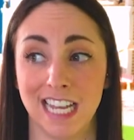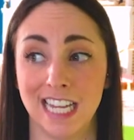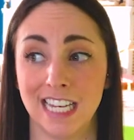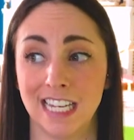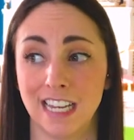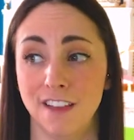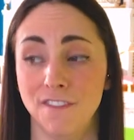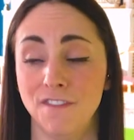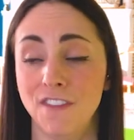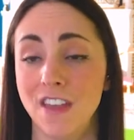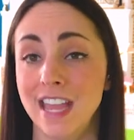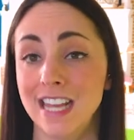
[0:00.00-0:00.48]

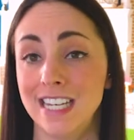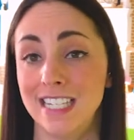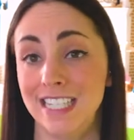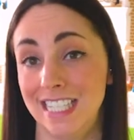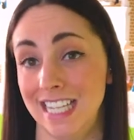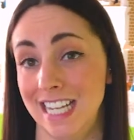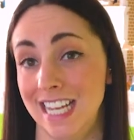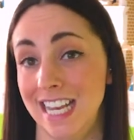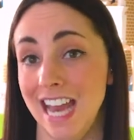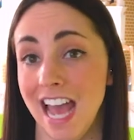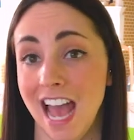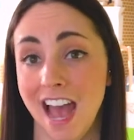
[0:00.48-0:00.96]
and if they
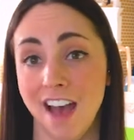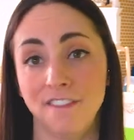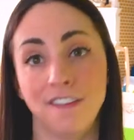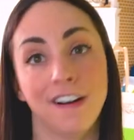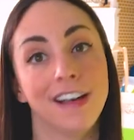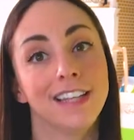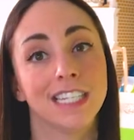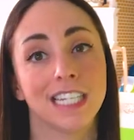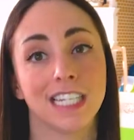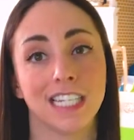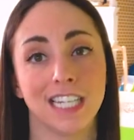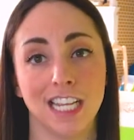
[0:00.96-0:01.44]
did have
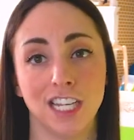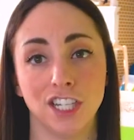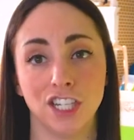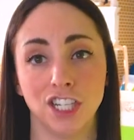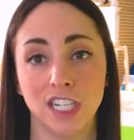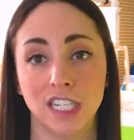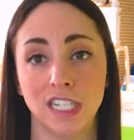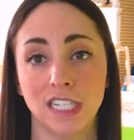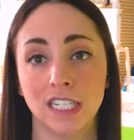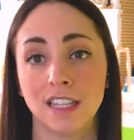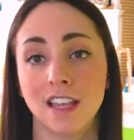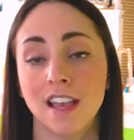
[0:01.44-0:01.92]

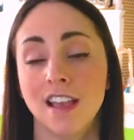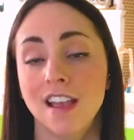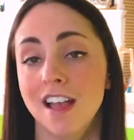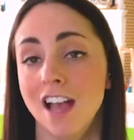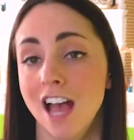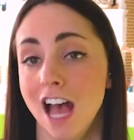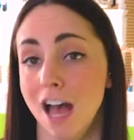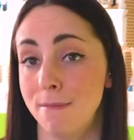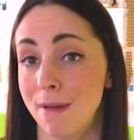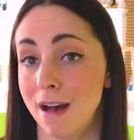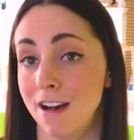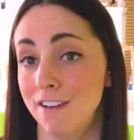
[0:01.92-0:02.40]
hesitations
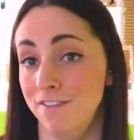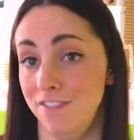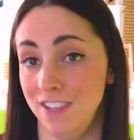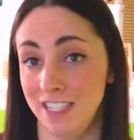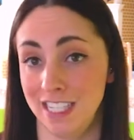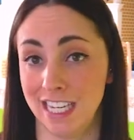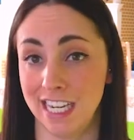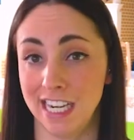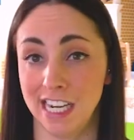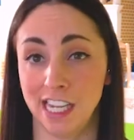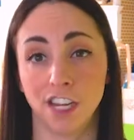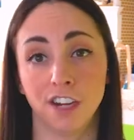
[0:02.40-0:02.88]
about
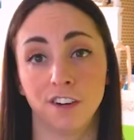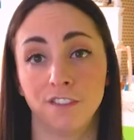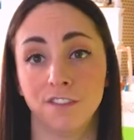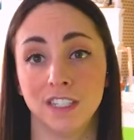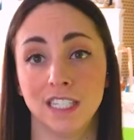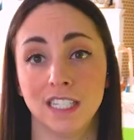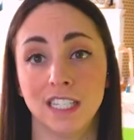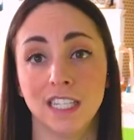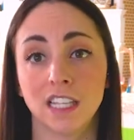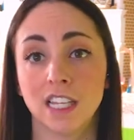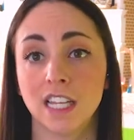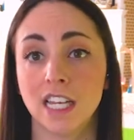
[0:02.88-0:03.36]
visiting your
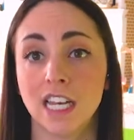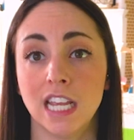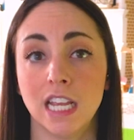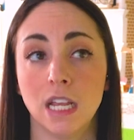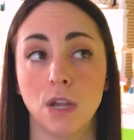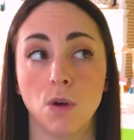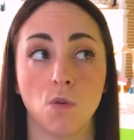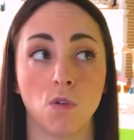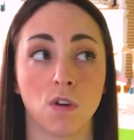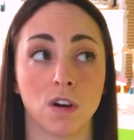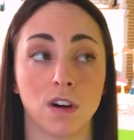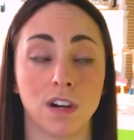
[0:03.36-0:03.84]

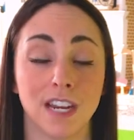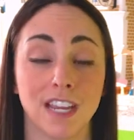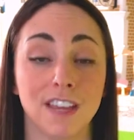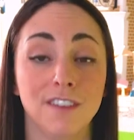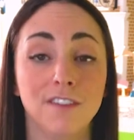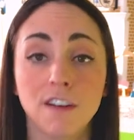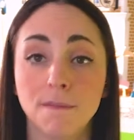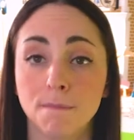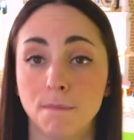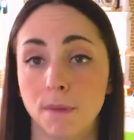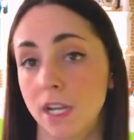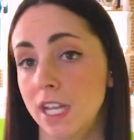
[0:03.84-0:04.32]
facility or
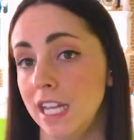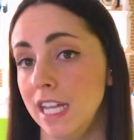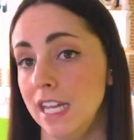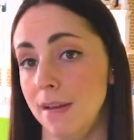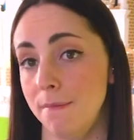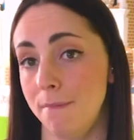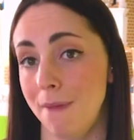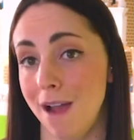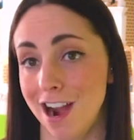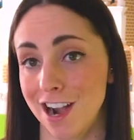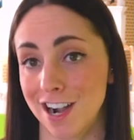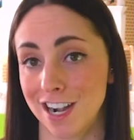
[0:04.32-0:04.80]
even
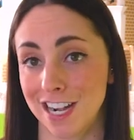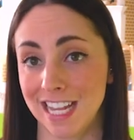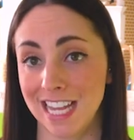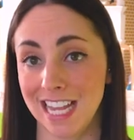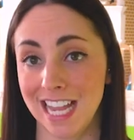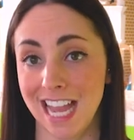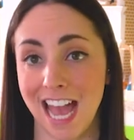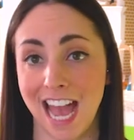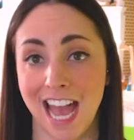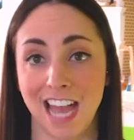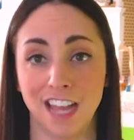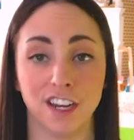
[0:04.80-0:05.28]
booking a
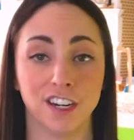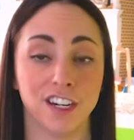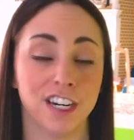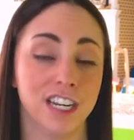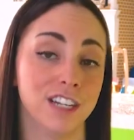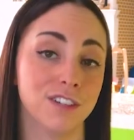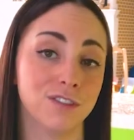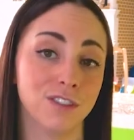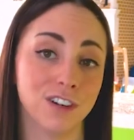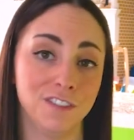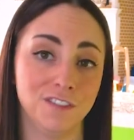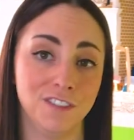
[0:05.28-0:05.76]
party at your
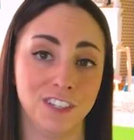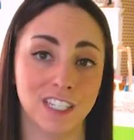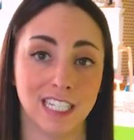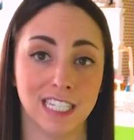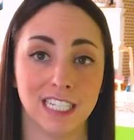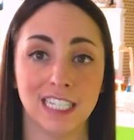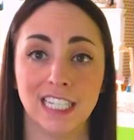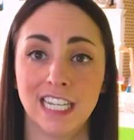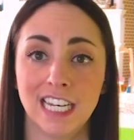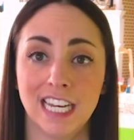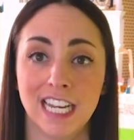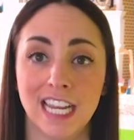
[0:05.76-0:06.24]
indoor
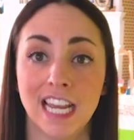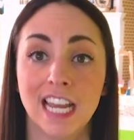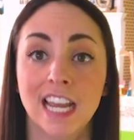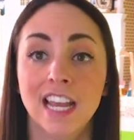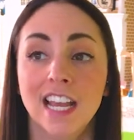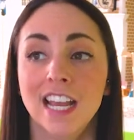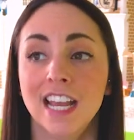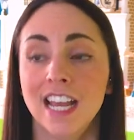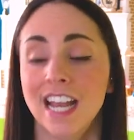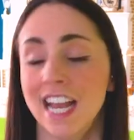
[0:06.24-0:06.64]
facility,